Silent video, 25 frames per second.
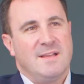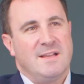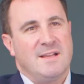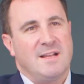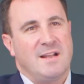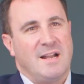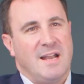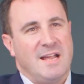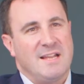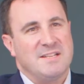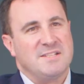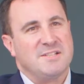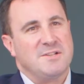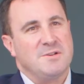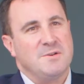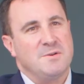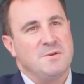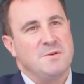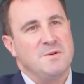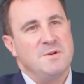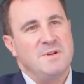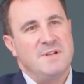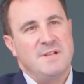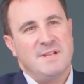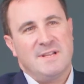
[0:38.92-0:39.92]

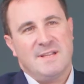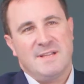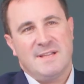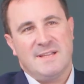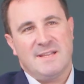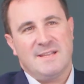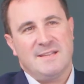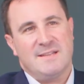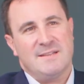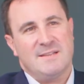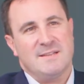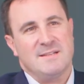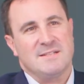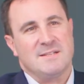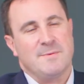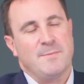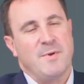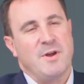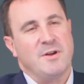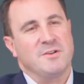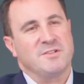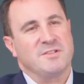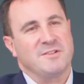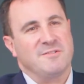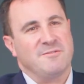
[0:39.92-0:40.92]
Glasgow is
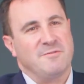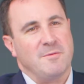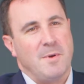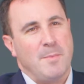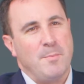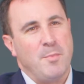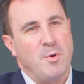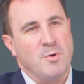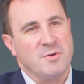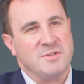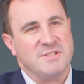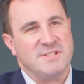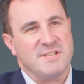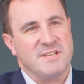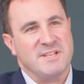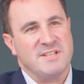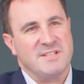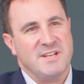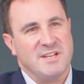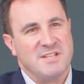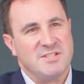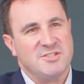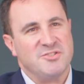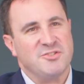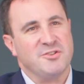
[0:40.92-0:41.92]
emerging from a
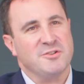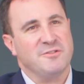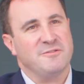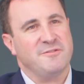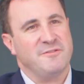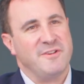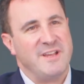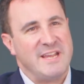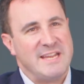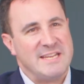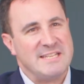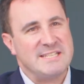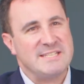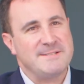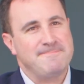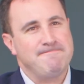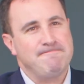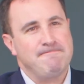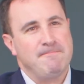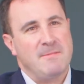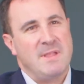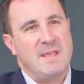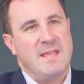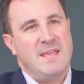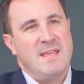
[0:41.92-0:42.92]
post-industrial phase.
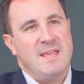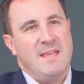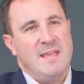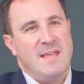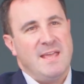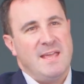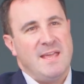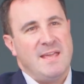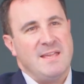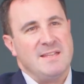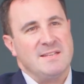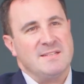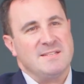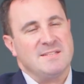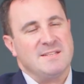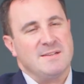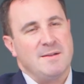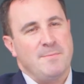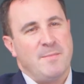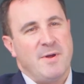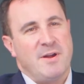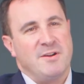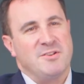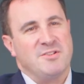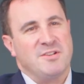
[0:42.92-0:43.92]
It's
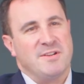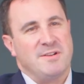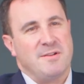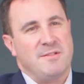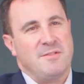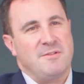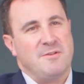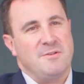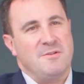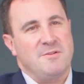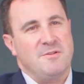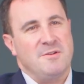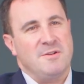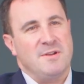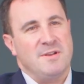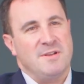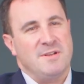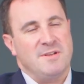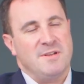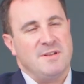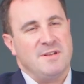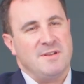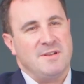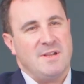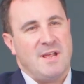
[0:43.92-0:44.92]
emerging through
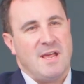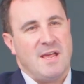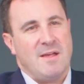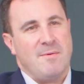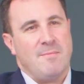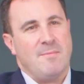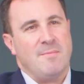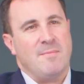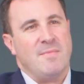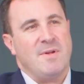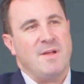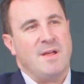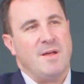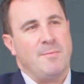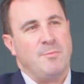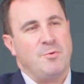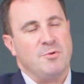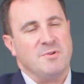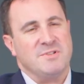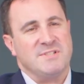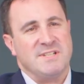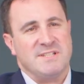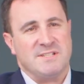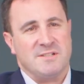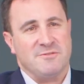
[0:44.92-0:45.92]
um, a
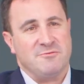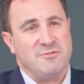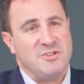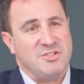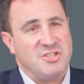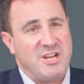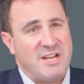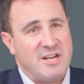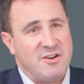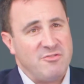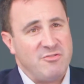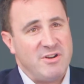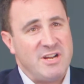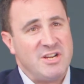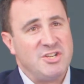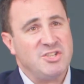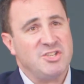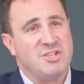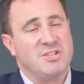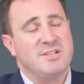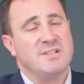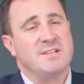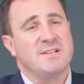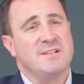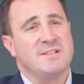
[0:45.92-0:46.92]
process of
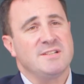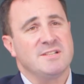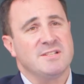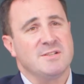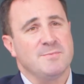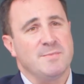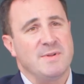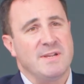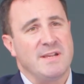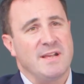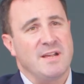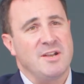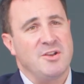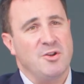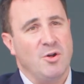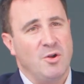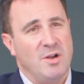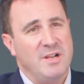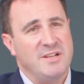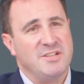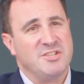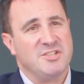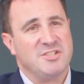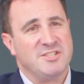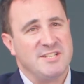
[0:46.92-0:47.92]
regeneration to being a
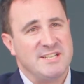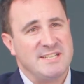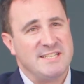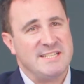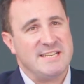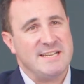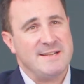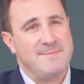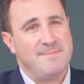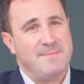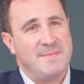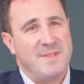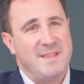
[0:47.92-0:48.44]
knowledge city.